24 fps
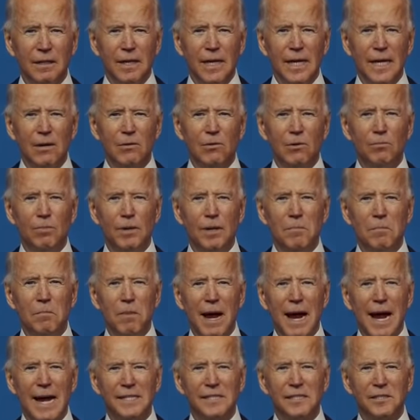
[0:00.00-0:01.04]
He will be
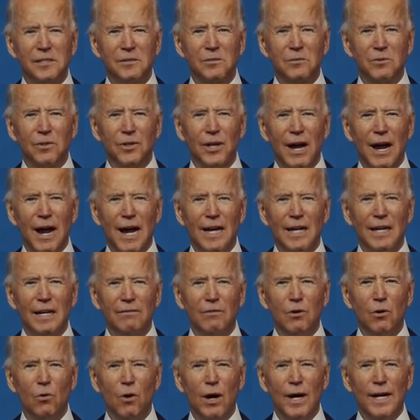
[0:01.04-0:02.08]
matched with
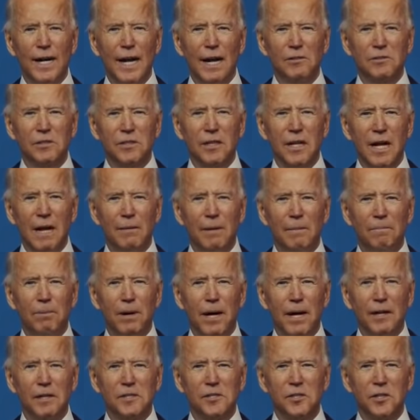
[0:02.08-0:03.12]
high-level White House climate
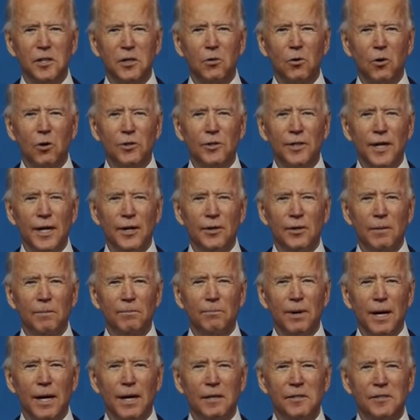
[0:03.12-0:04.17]
policy coordinator
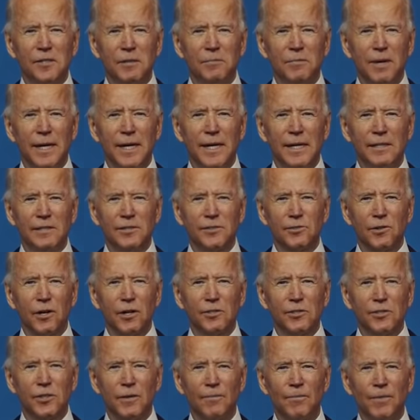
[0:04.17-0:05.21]
and policy-making
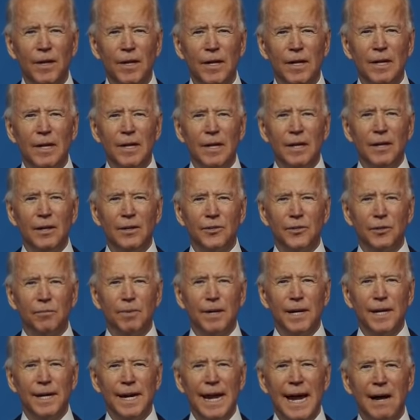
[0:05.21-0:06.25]
structure to
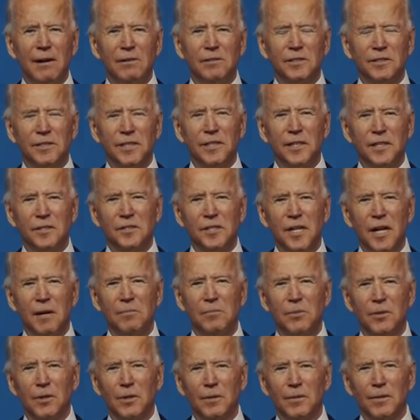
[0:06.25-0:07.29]
be announced in
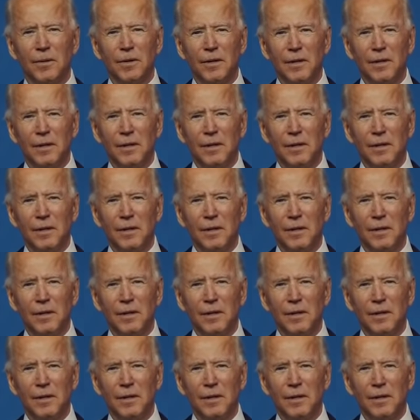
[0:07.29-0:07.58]
December.